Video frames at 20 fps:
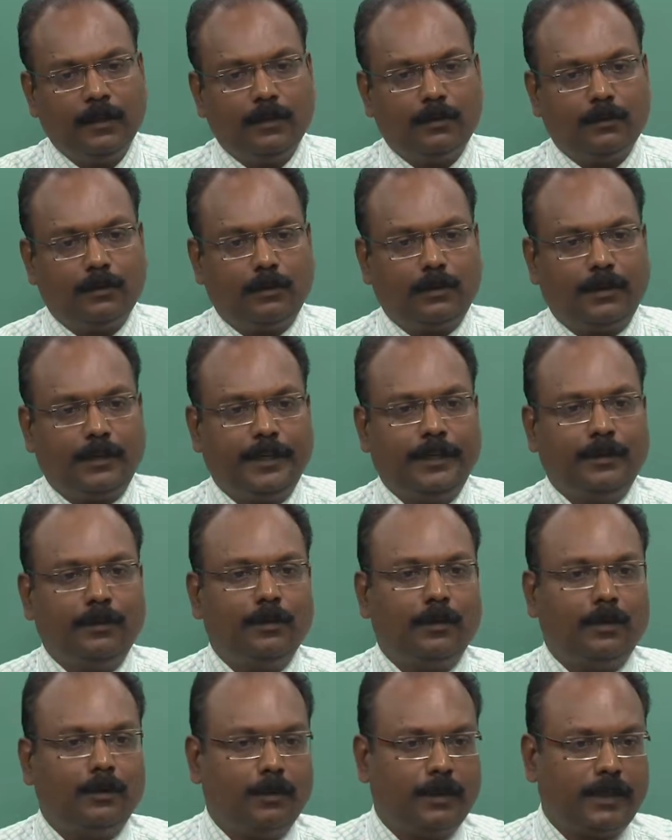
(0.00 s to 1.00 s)
So, try to
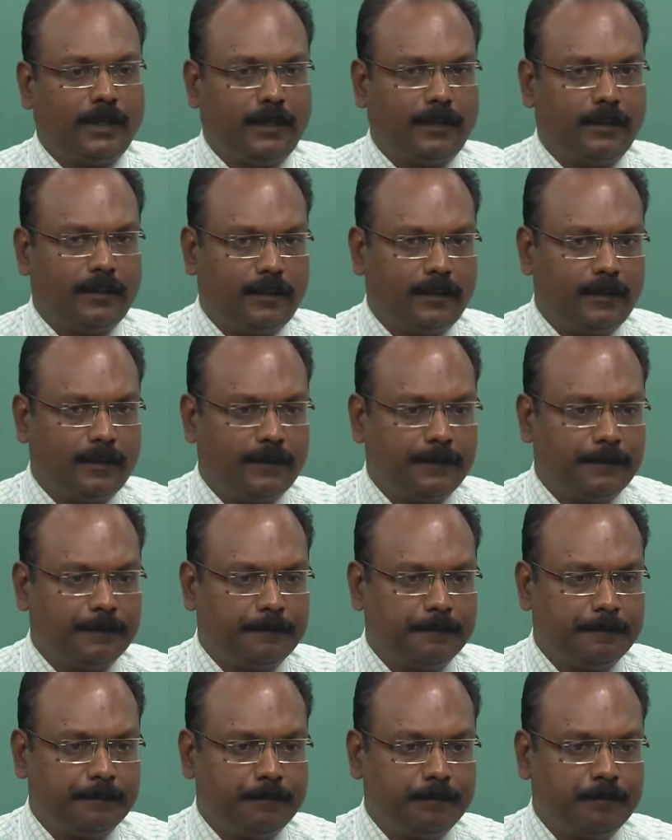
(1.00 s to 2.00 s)
avoid that.
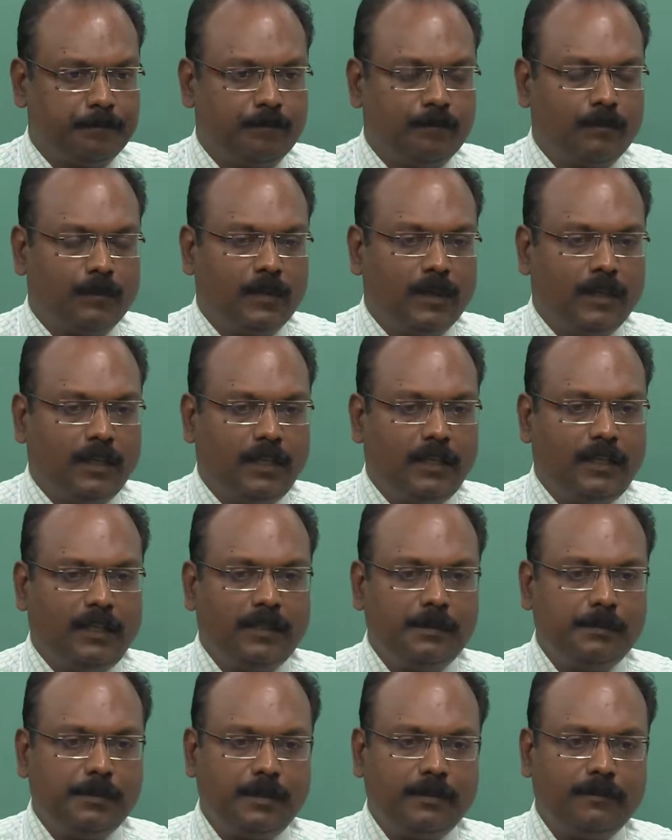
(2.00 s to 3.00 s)
In
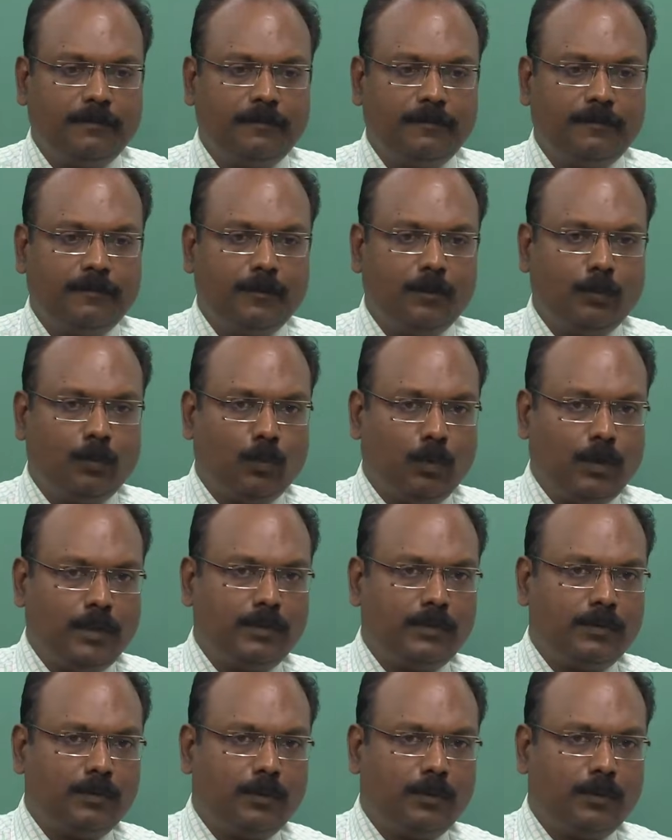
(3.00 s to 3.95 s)
terms of voice